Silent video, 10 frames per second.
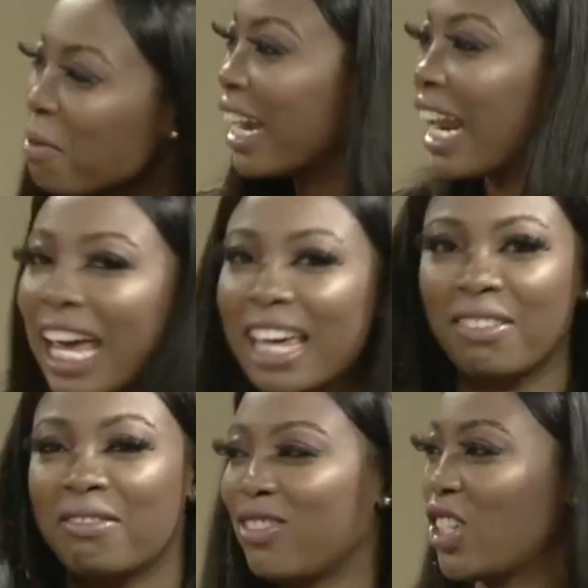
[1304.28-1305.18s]
be alive.
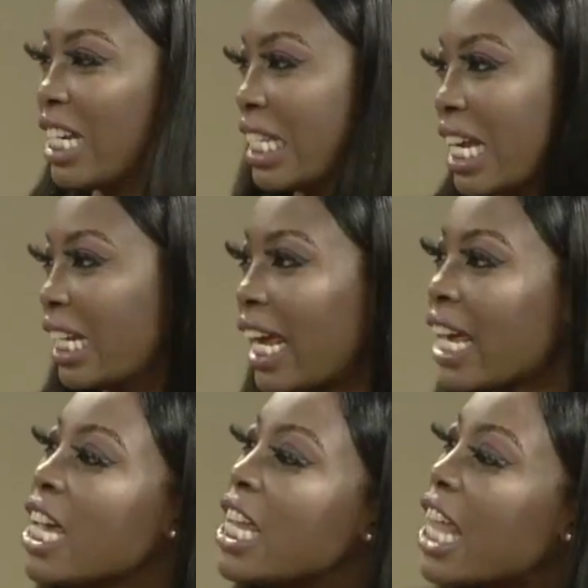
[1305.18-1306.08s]
Do you understand?
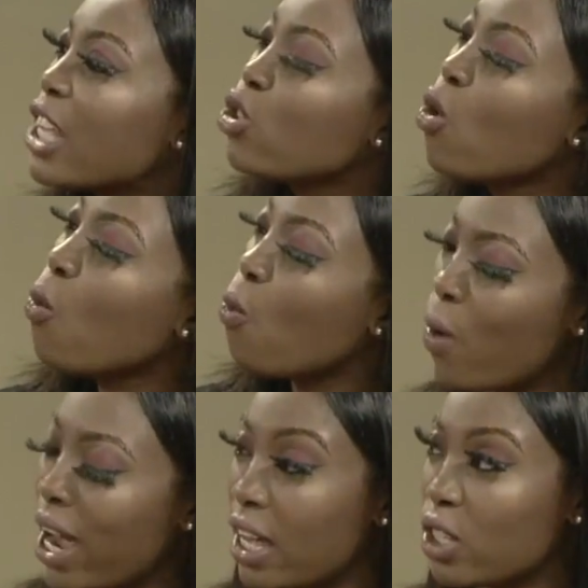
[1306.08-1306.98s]
Like there's no
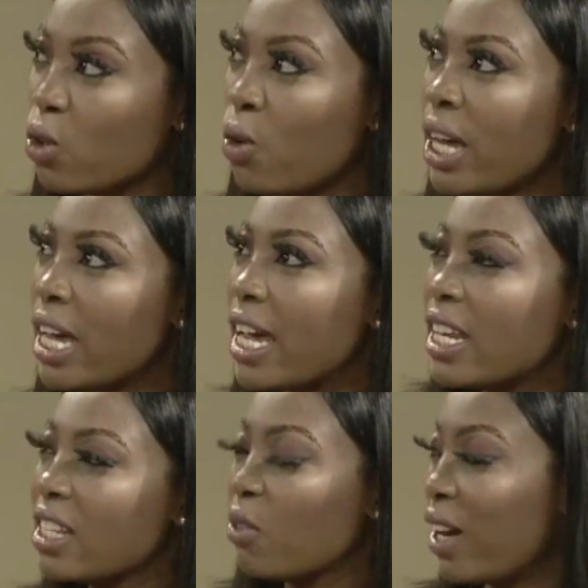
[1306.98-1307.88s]
way. So it
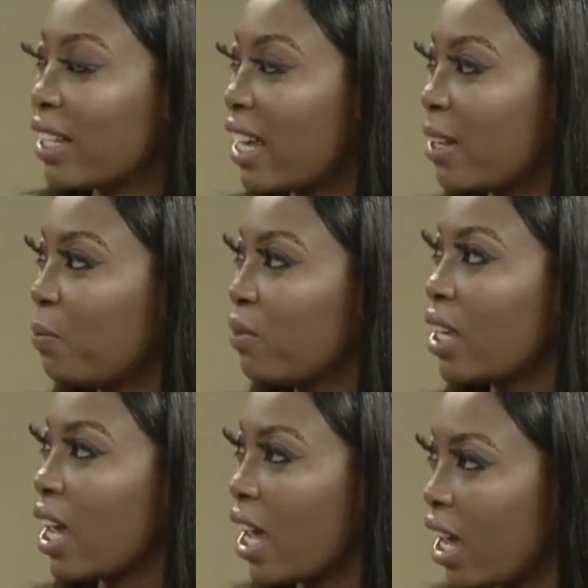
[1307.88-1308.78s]
is the fact that
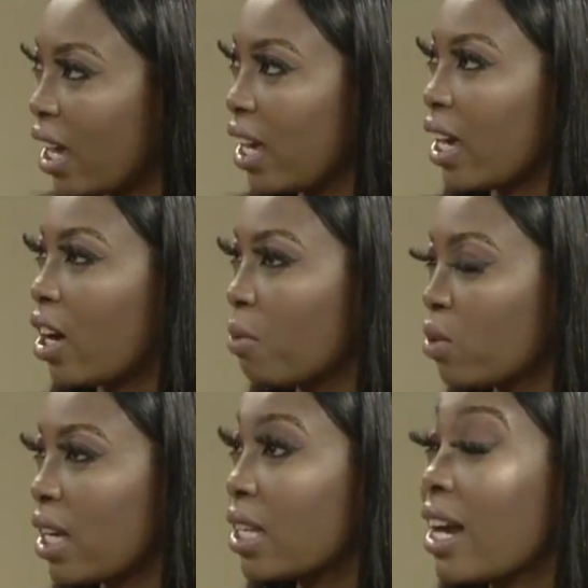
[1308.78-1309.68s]

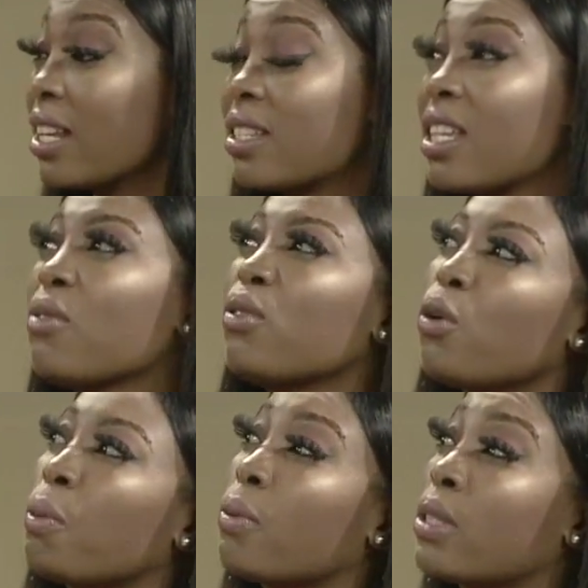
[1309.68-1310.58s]
and it's even though
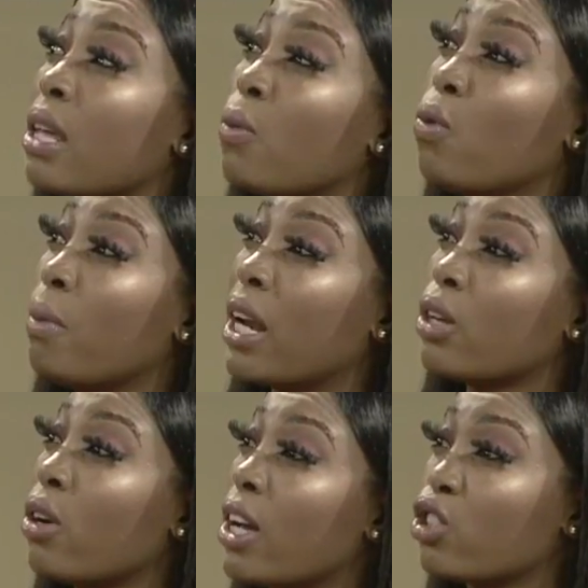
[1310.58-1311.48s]
people say women are
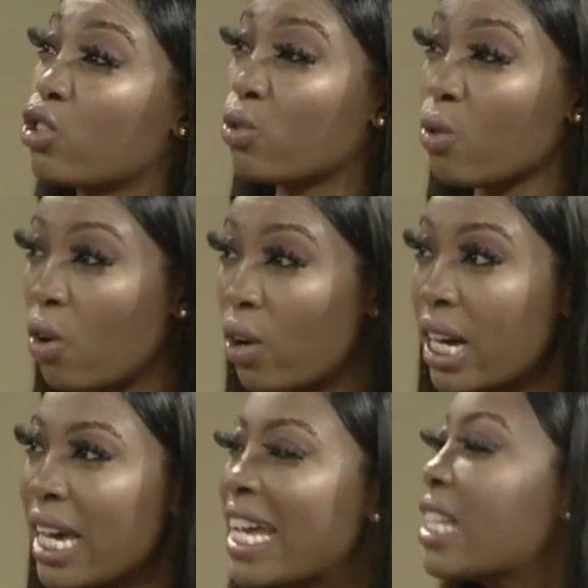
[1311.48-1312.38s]
not as strong,
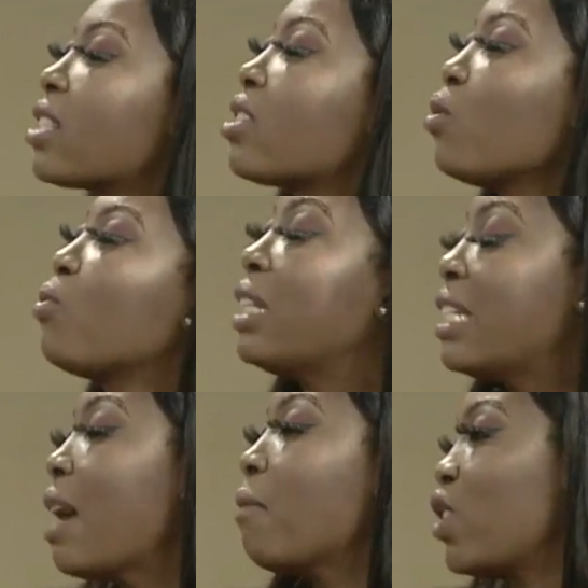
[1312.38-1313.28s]
it's still really
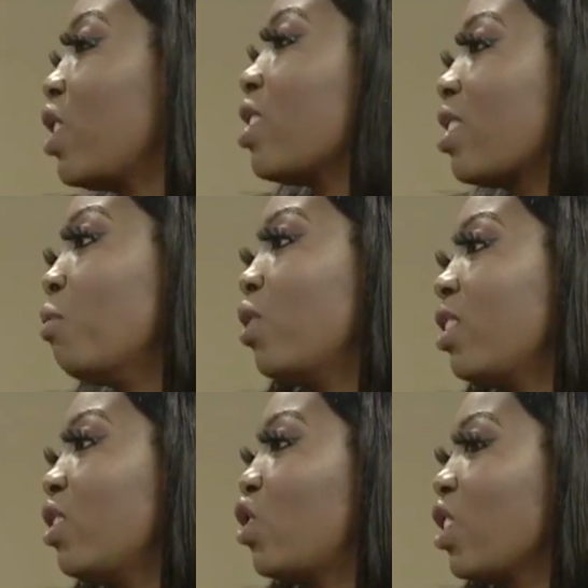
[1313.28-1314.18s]
damaging to someone.
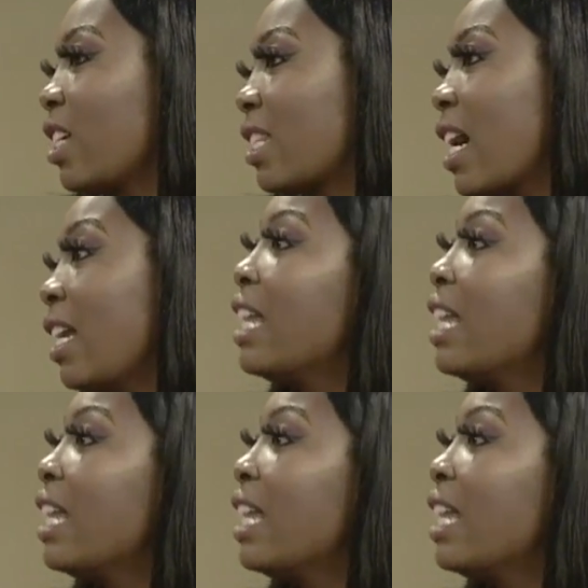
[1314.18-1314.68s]
Do you understand?